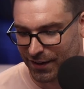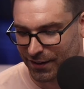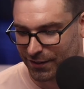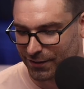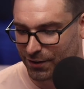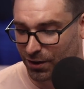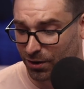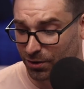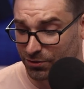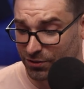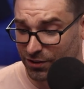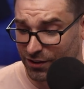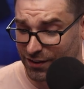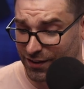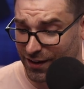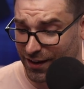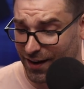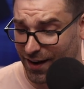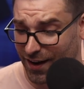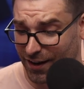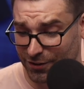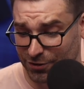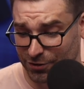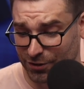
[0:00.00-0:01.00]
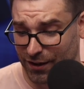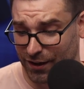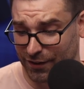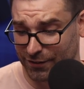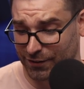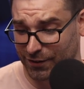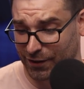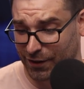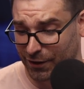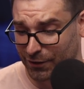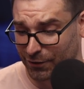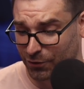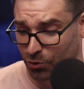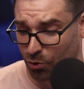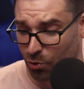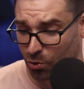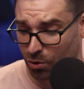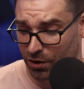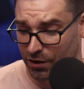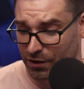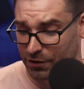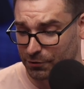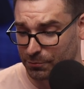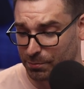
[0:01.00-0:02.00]
Daryl Dike actually has to
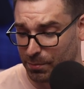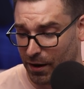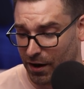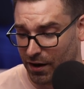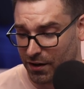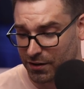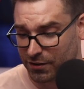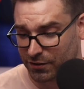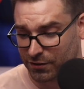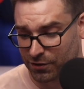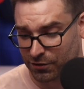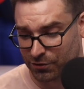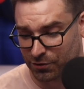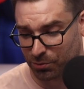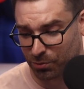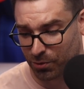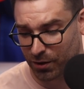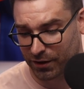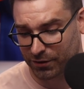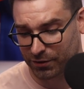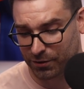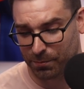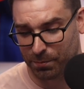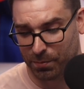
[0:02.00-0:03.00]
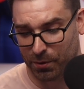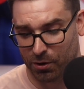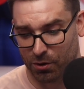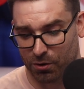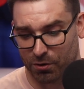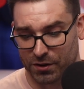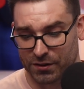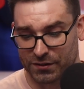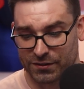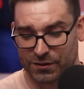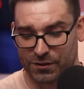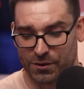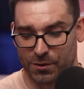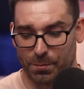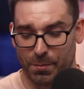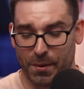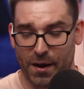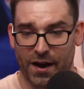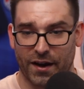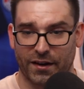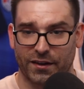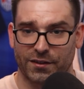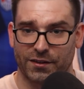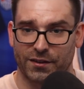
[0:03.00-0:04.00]
contort his body to direct the ball into the
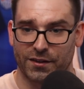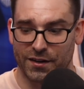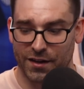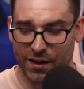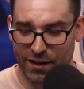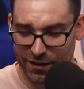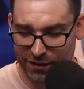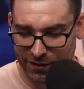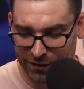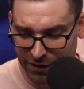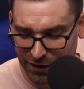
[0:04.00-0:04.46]
back of the net.